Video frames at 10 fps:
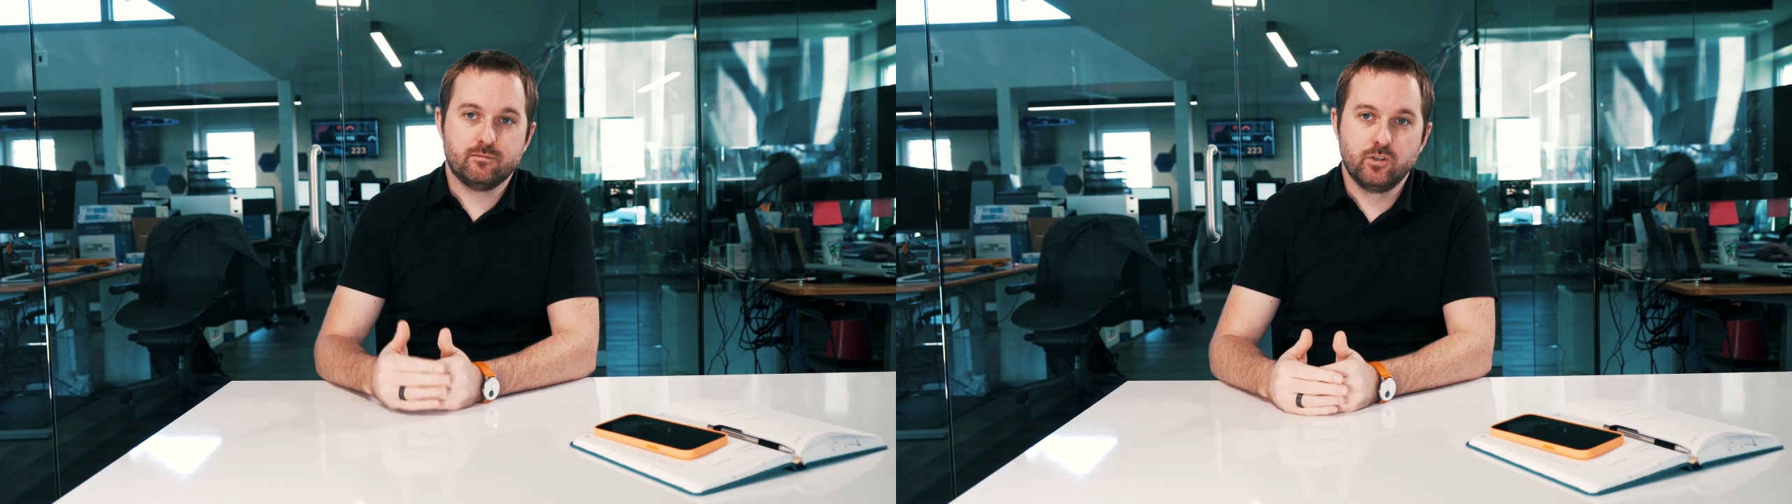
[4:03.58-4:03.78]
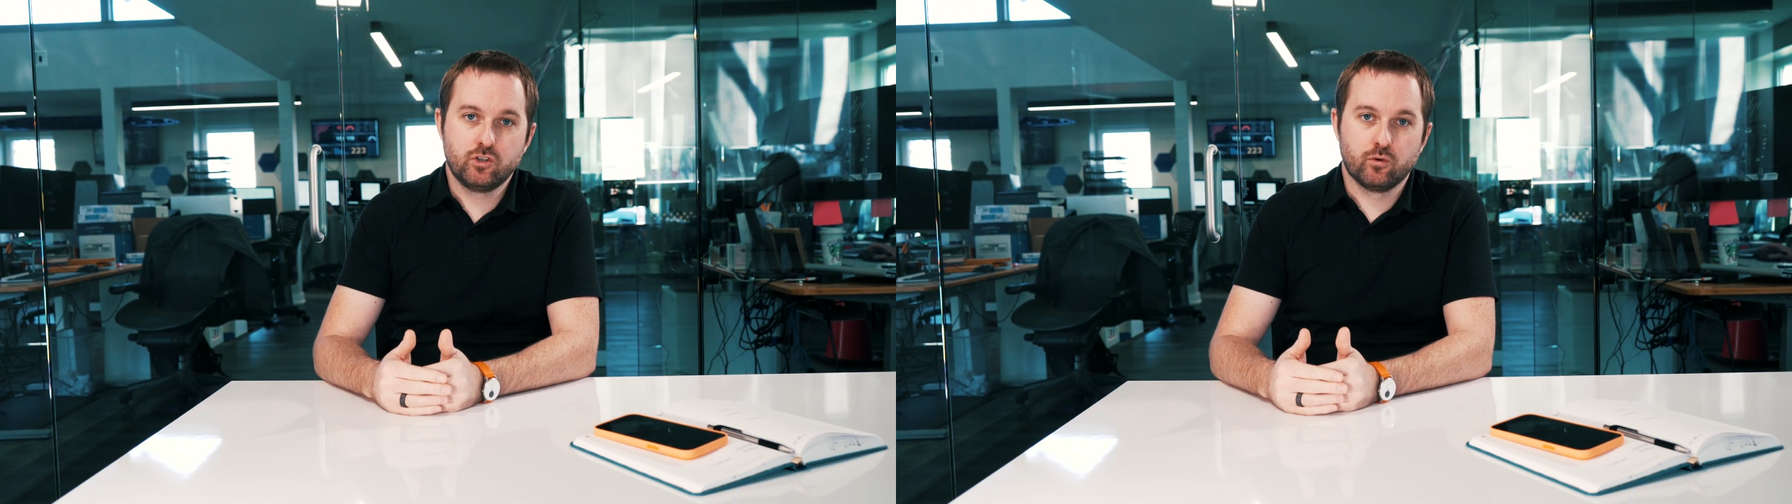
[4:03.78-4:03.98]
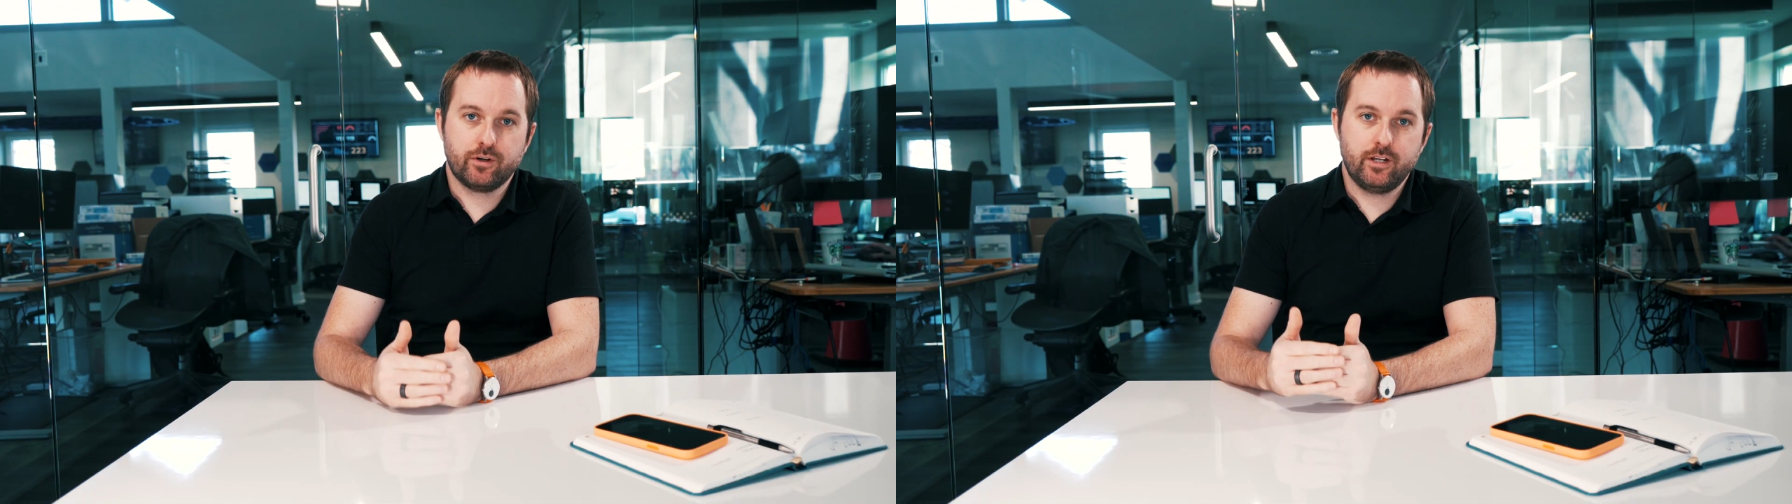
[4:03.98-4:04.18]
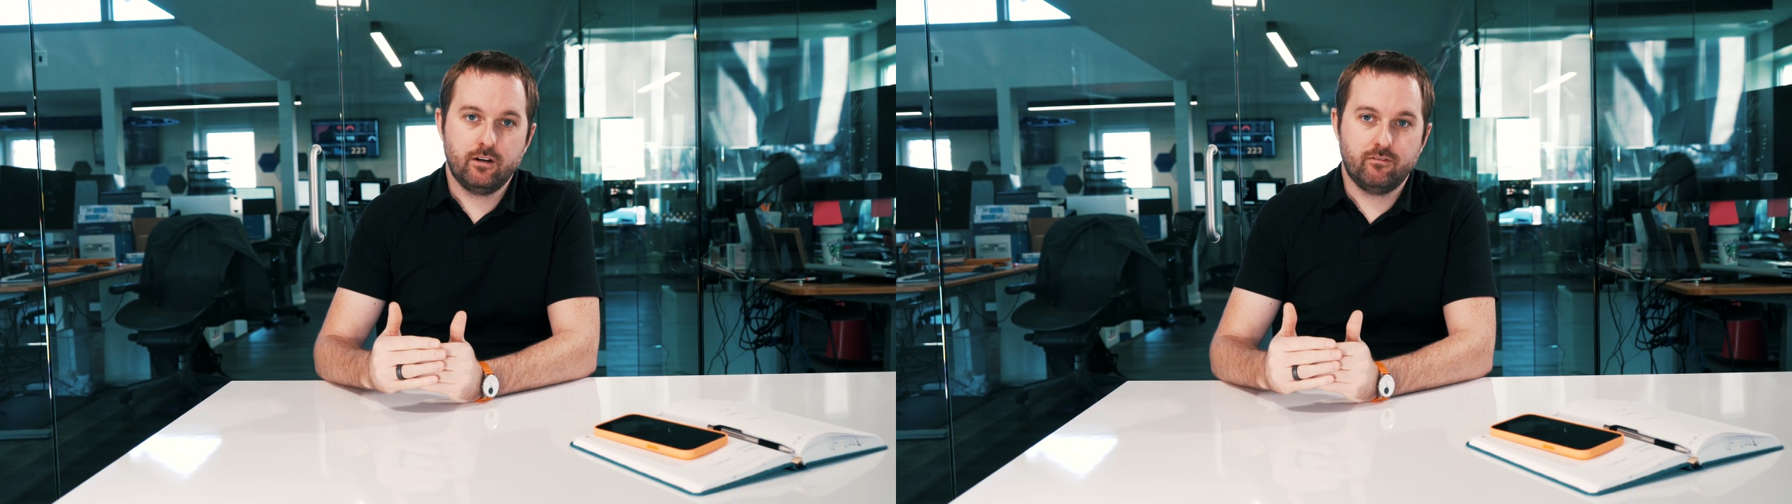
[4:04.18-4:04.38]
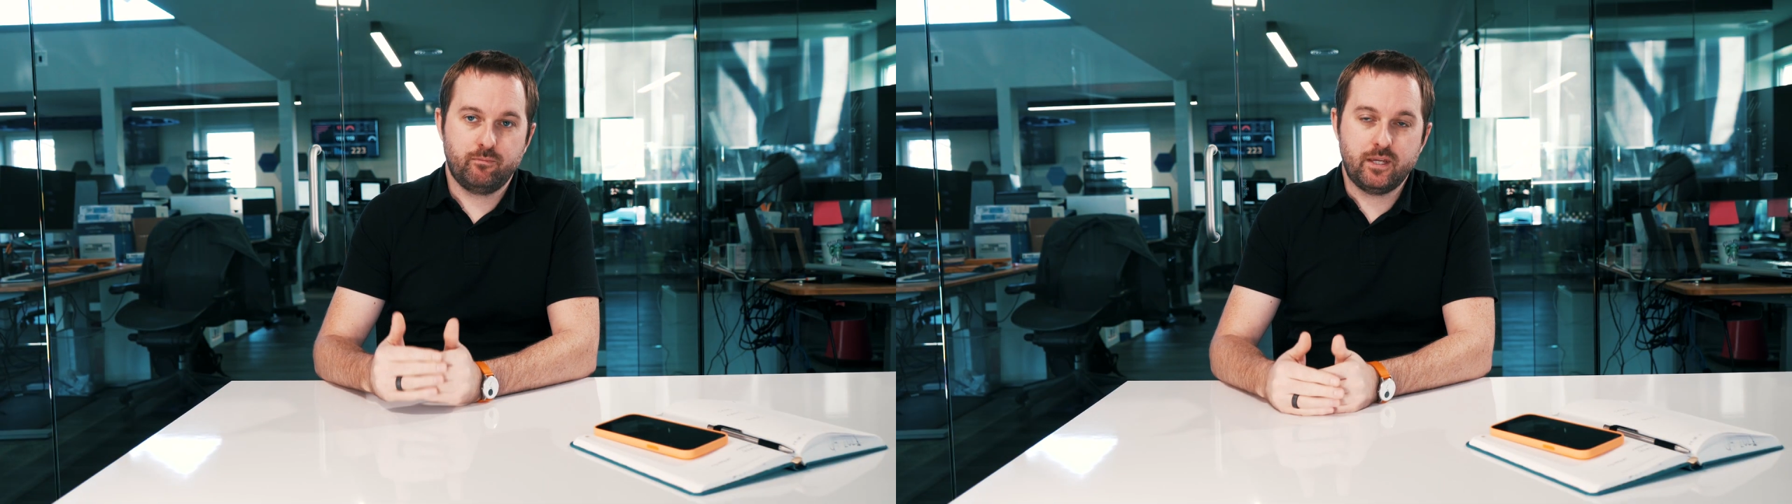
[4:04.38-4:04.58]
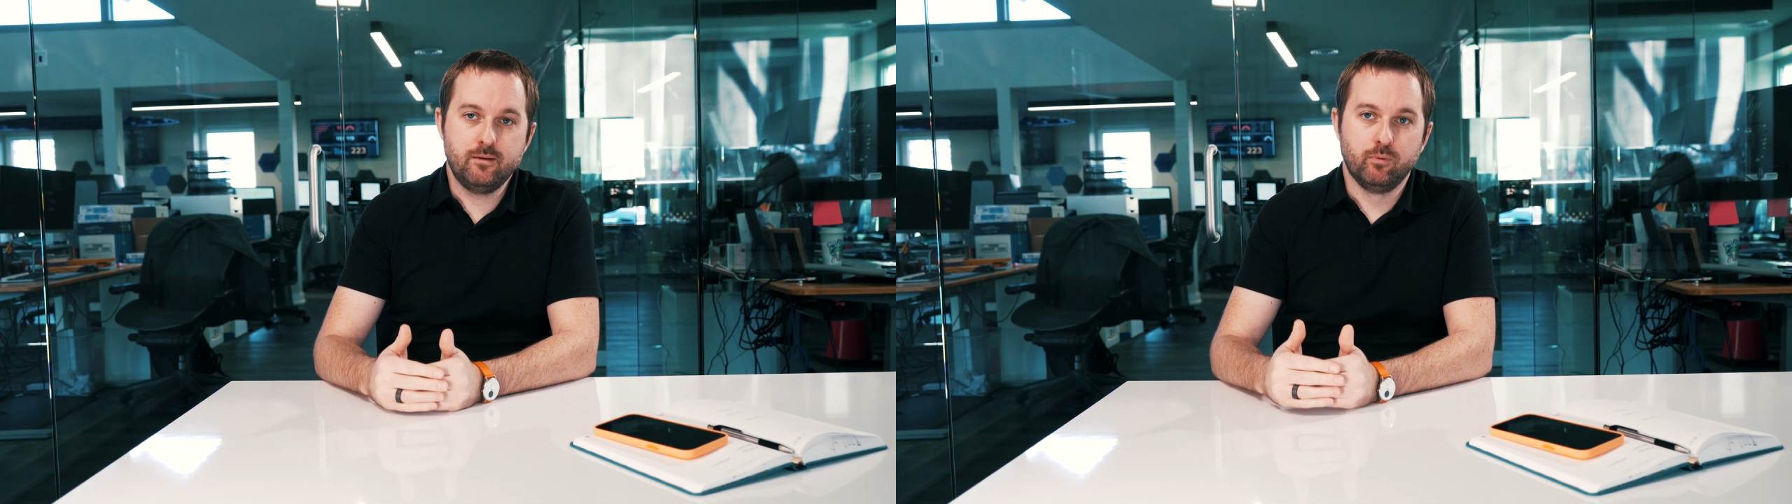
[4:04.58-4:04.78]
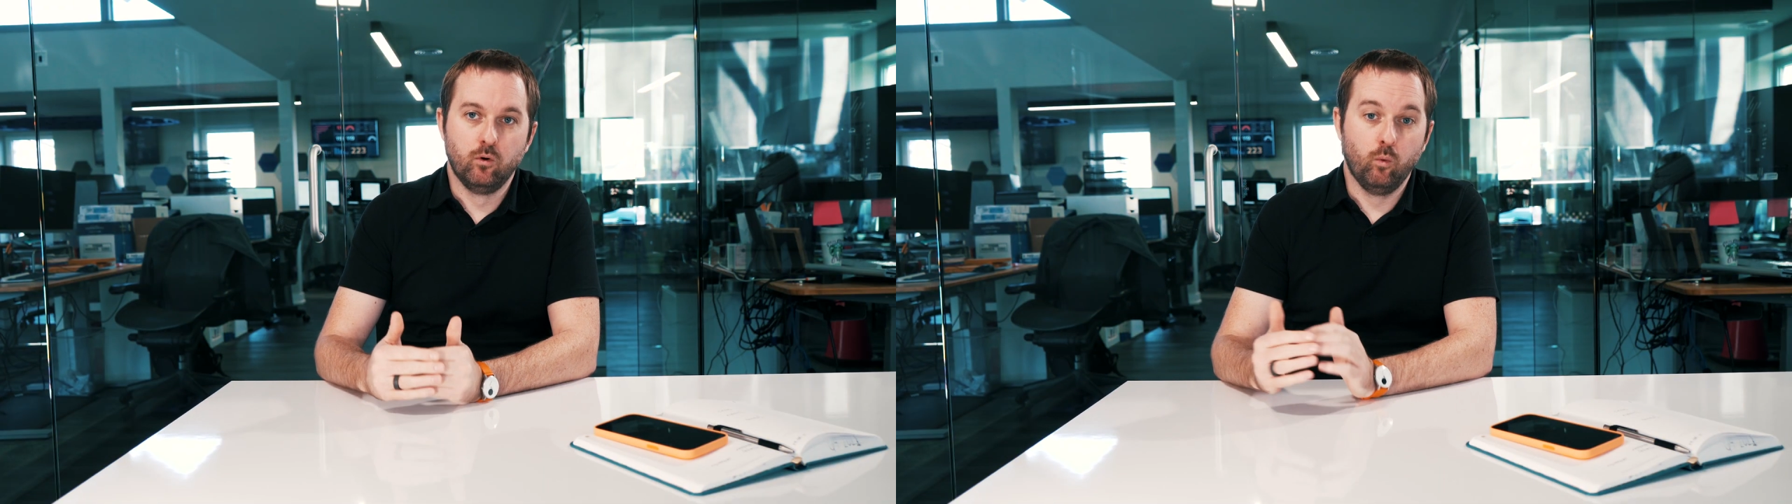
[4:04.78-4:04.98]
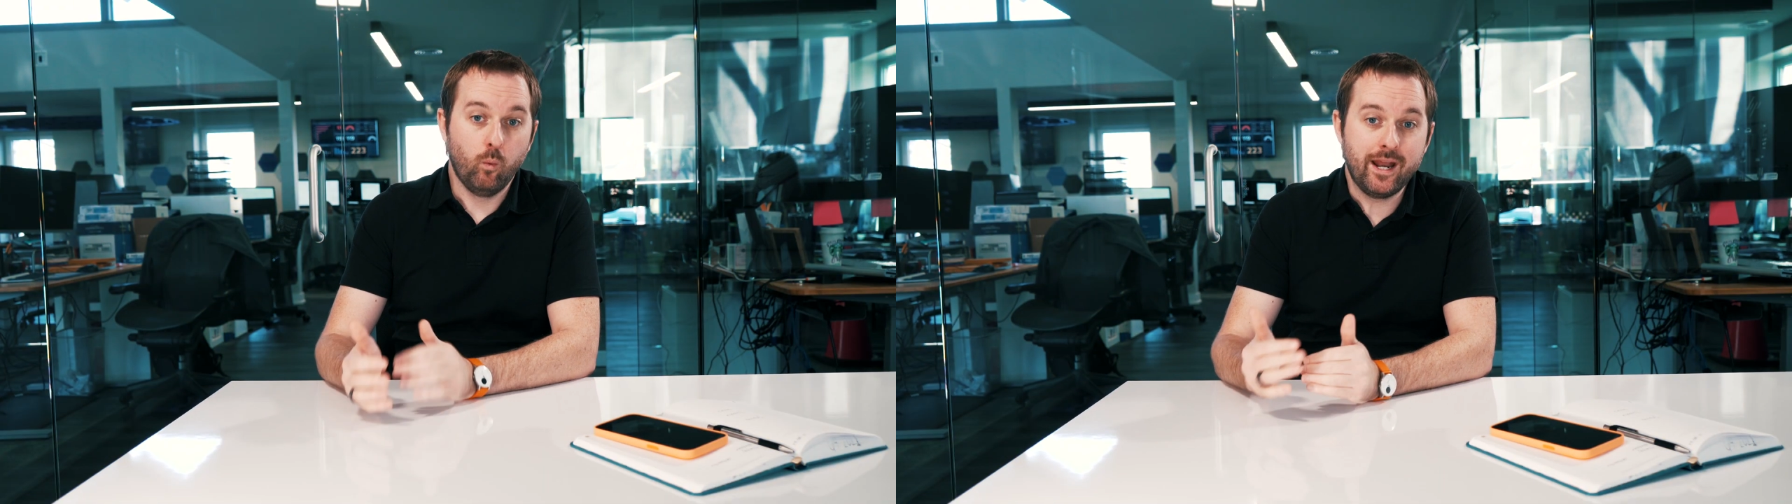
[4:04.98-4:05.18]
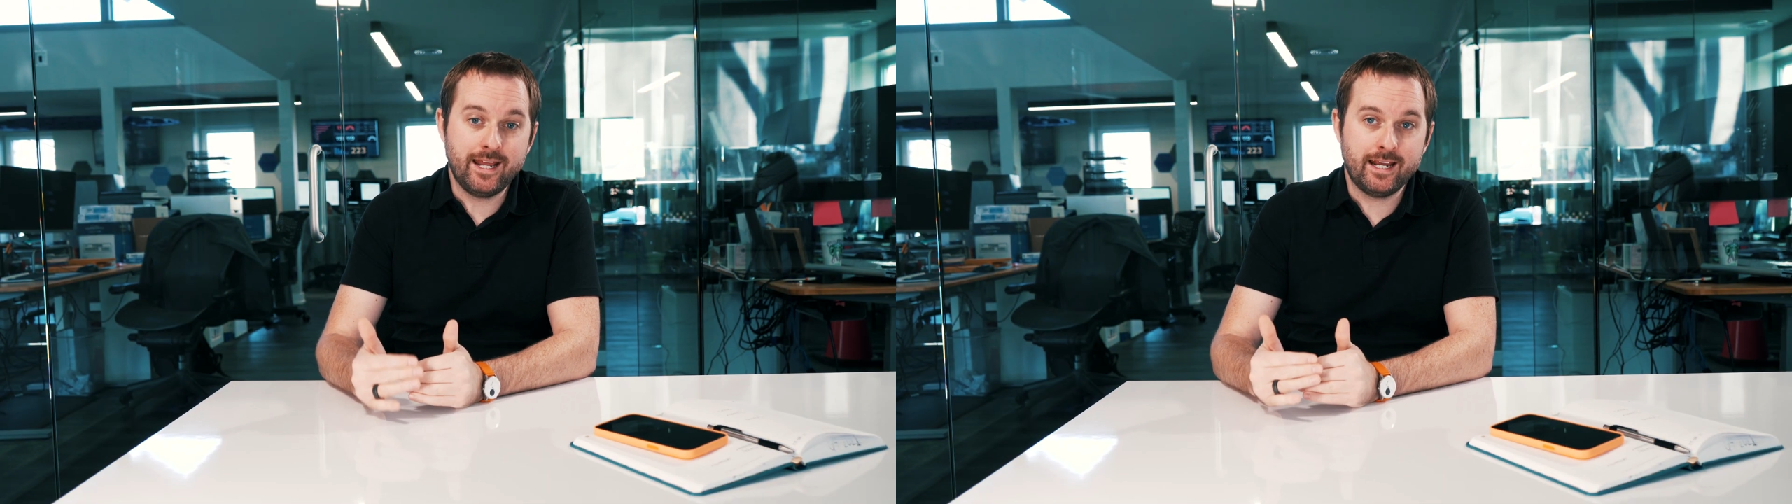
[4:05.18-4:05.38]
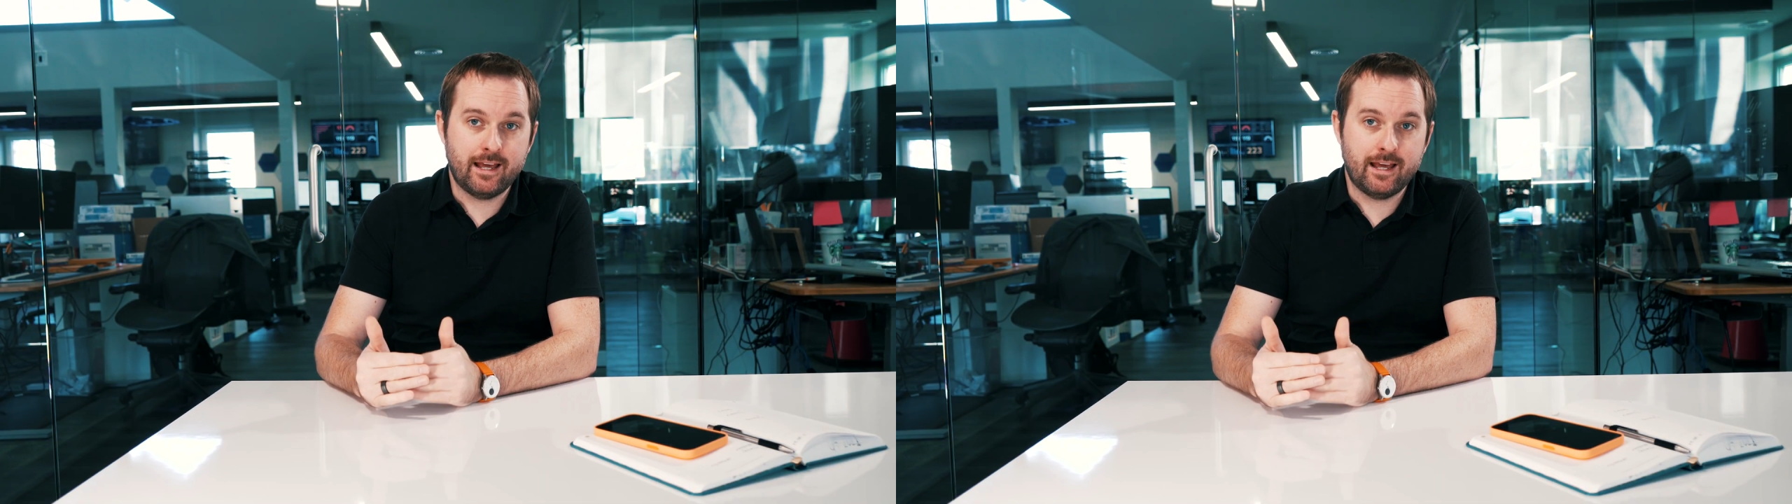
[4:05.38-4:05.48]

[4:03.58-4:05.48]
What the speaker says: majority of people winning